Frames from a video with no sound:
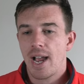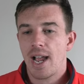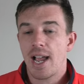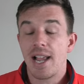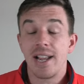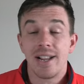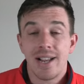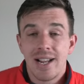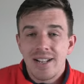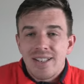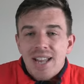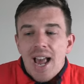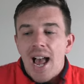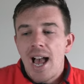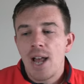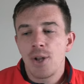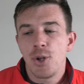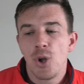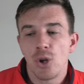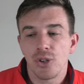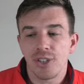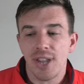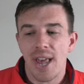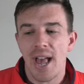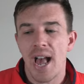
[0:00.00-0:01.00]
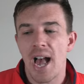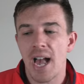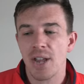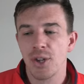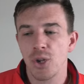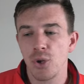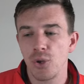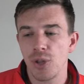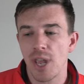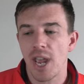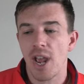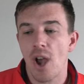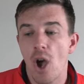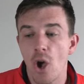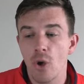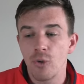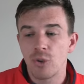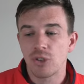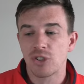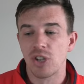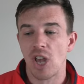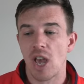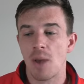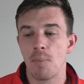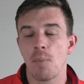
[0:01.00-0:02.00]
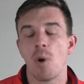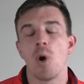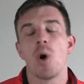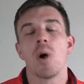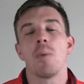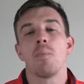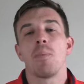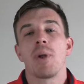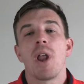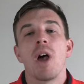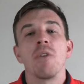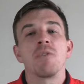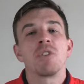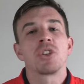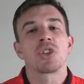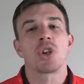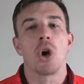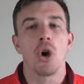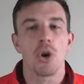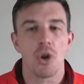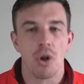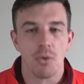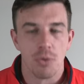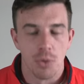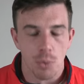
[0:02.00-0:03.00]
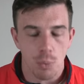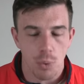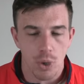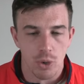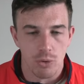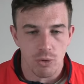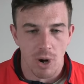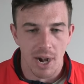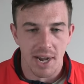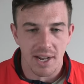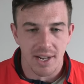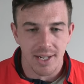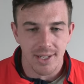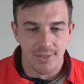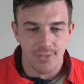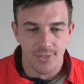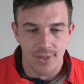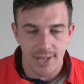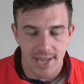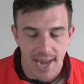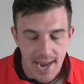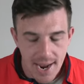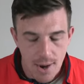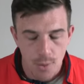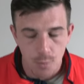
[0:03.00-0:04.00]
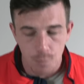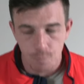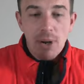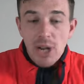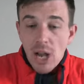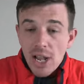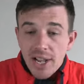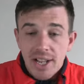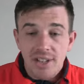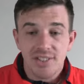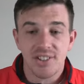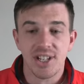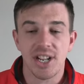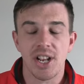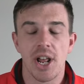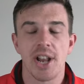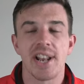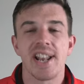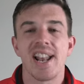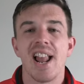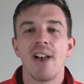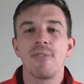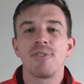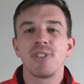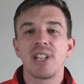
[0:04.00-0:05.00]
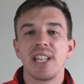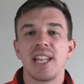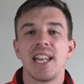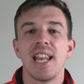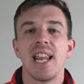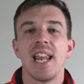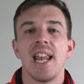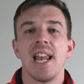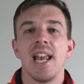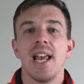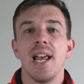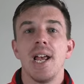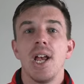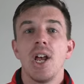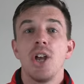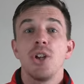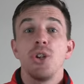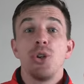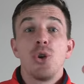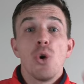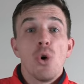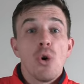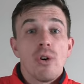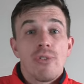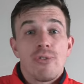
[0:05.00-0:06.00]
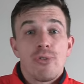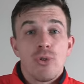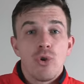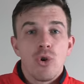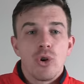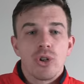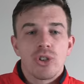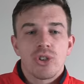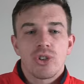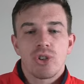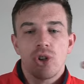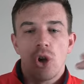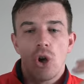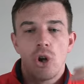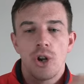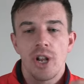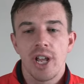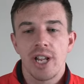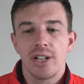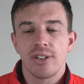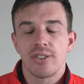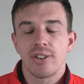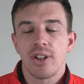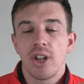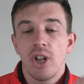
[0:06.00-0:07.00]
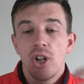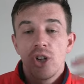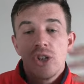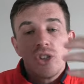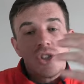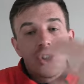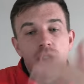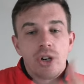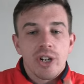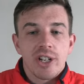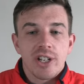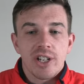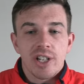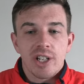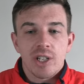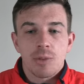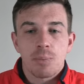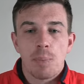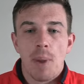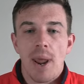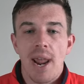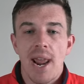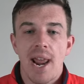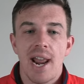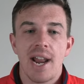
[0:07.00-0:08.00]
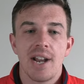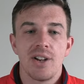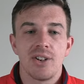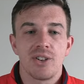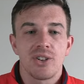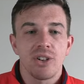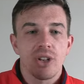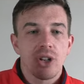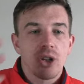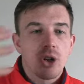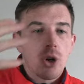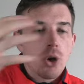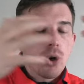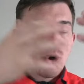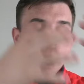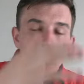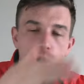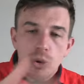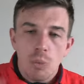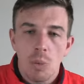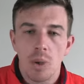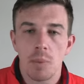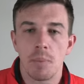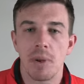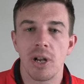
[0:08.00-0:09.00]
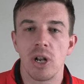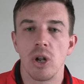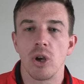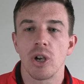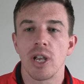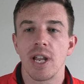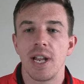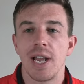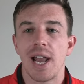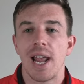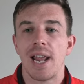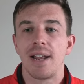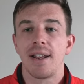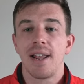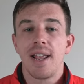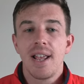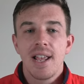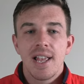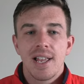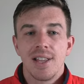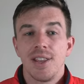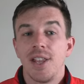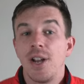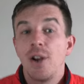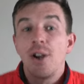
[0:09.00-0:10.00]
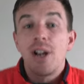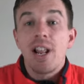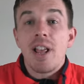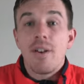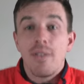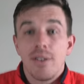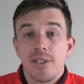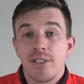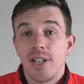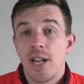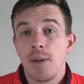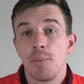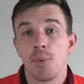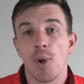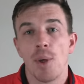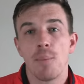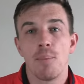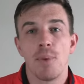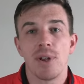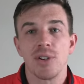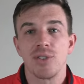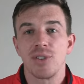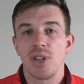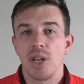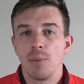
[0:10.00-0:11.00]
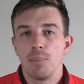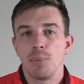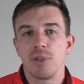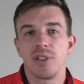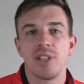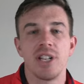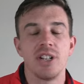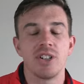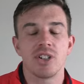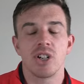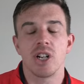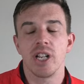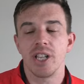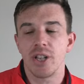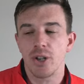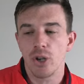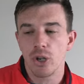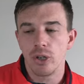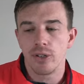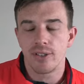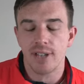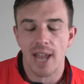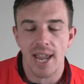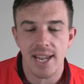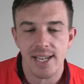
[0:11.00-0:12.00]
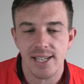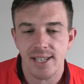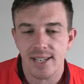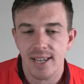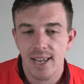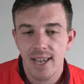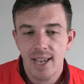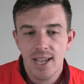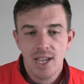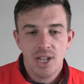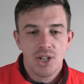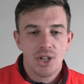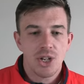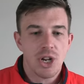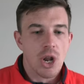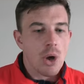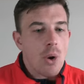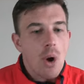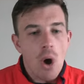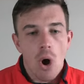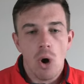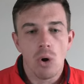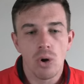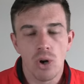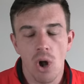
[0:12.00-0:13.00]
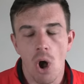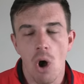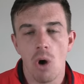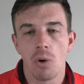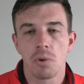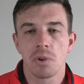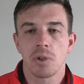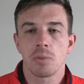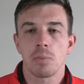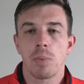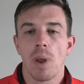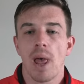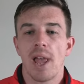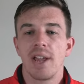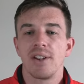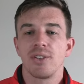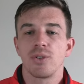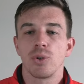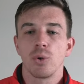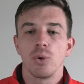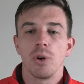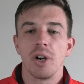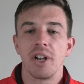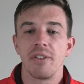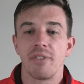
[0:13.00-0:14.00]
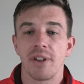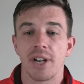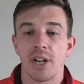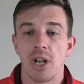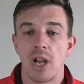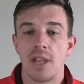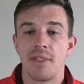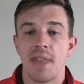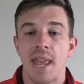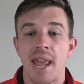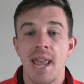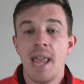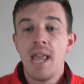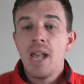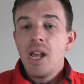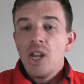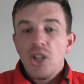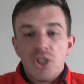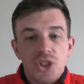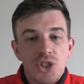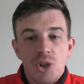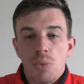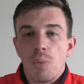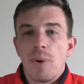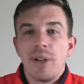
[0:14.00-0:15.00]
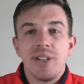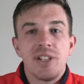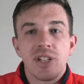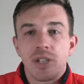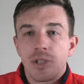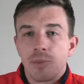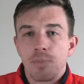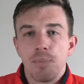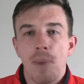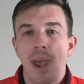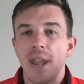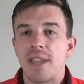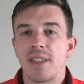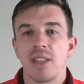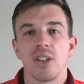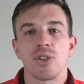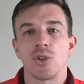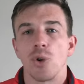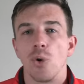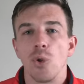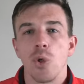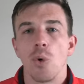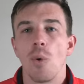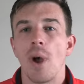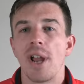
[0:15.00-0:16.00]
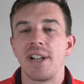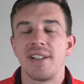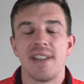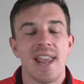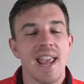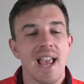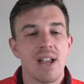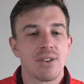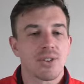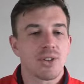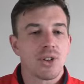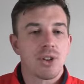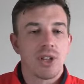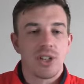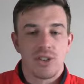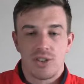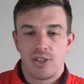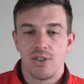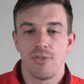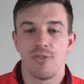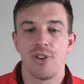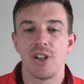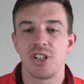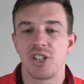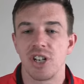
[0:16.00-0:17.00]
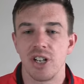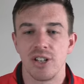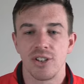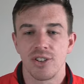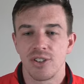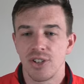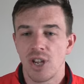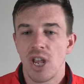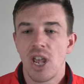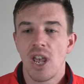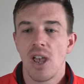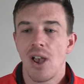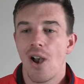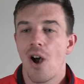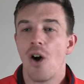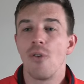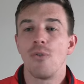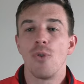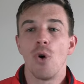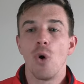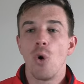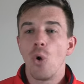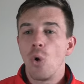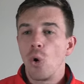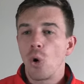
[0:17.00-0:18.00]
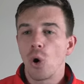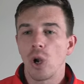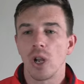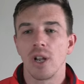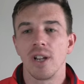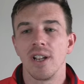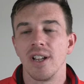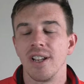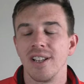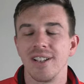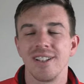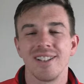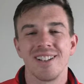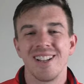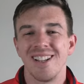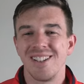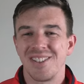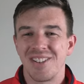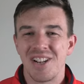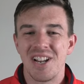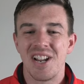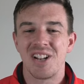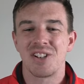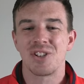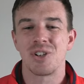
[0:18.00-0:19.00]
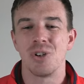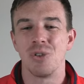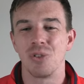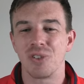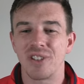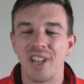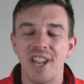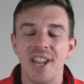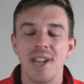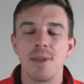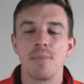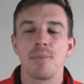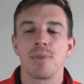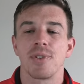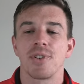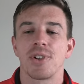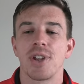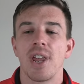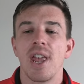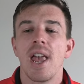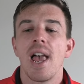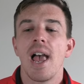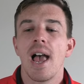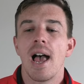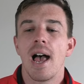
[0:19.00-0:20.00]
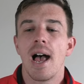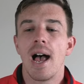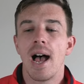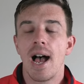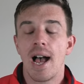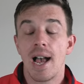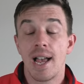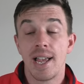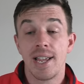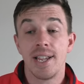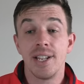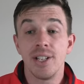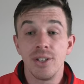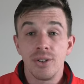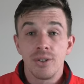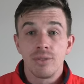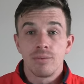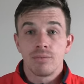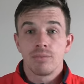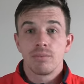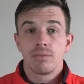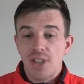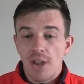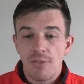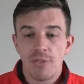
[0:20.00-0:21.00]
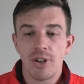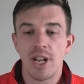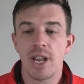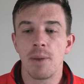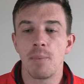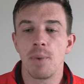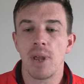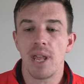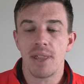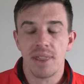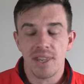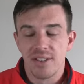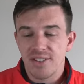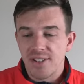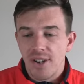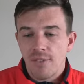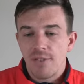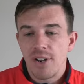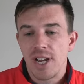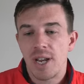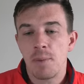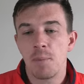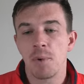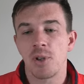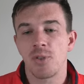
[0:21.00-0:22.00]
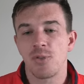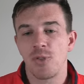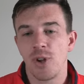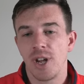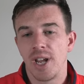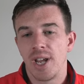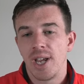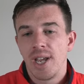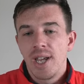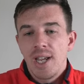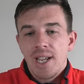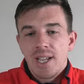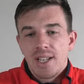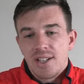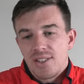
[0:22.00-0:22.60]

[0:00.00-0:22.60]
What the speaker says: it's hard not to argue that over Samoa, but I've just gone off the world rankings for now. But like I said, I'd love to hear your thoughts on it. Should it expand? Who should we be looking at? Are there any other teams I missed that potentially could take, you know, Hong Kong's place or anything like that? Should we just make this all the way down so there's divisions of all international teams in the Southern Hemisphere